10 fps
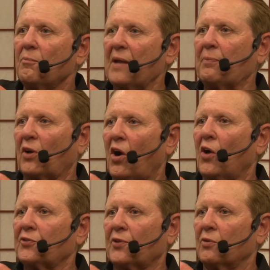people
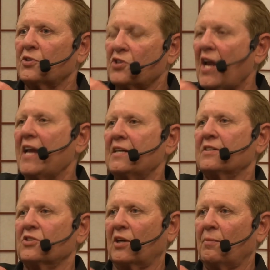also
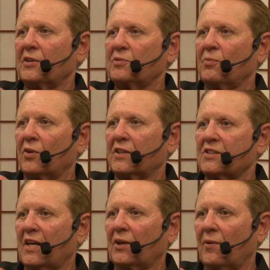change in a much more
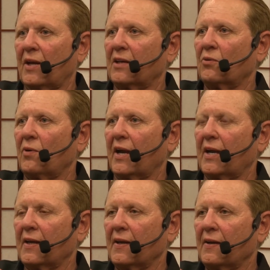accelerated
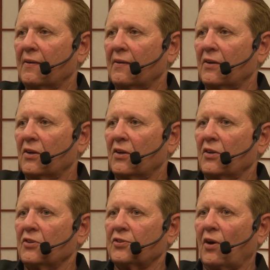way.
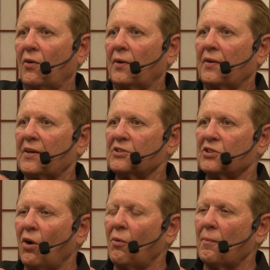So there's
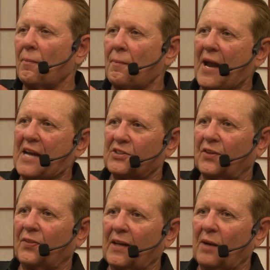no
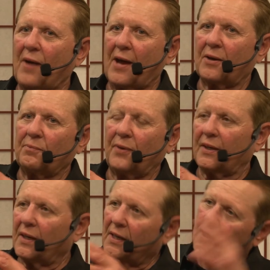magic thing about it,
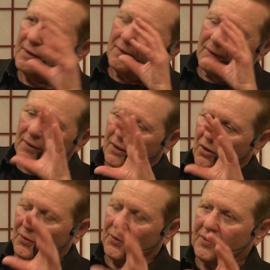but
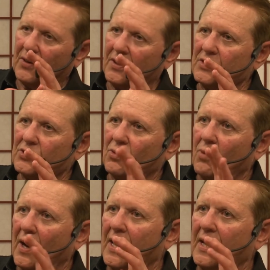there is a
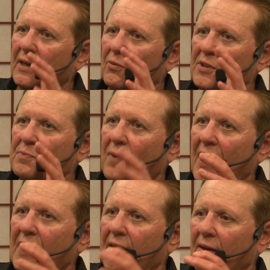way in which
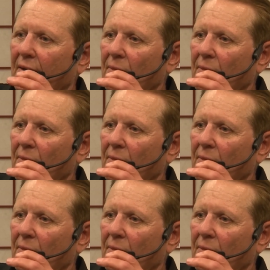by